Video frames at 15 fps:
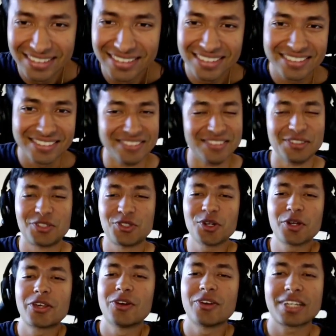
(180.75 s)
Dude, Jung
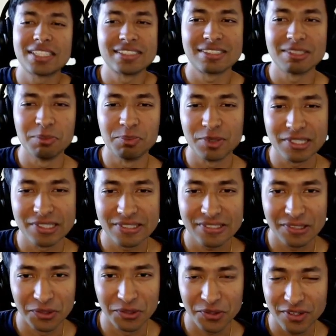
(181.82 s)
Hyuk is the biggest
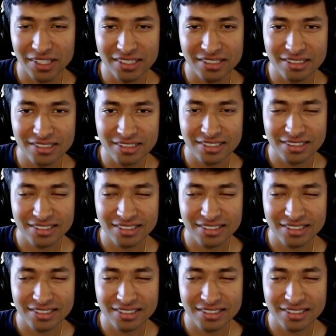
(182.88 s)
underrated dude.